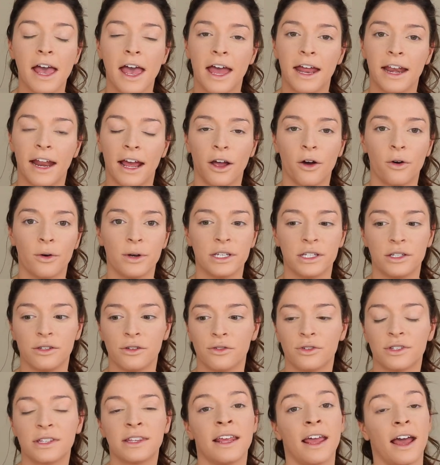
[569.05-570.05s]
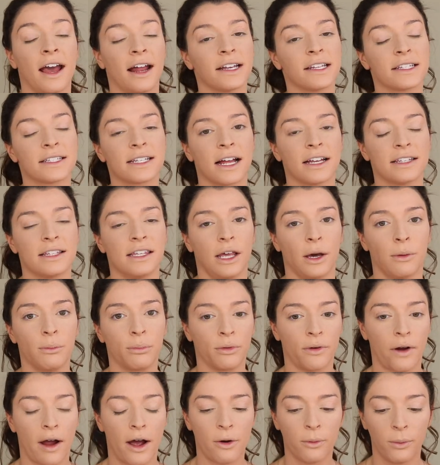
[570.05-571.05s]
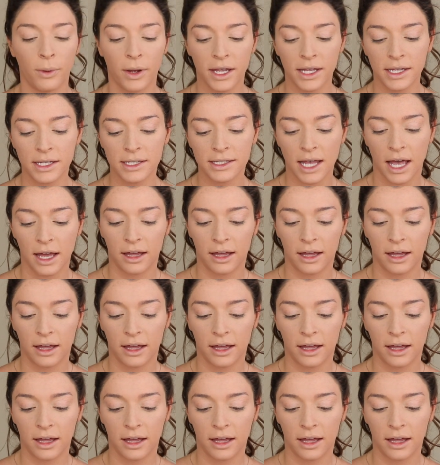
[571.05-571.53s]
And I always use the Anastasia Brow Wiz.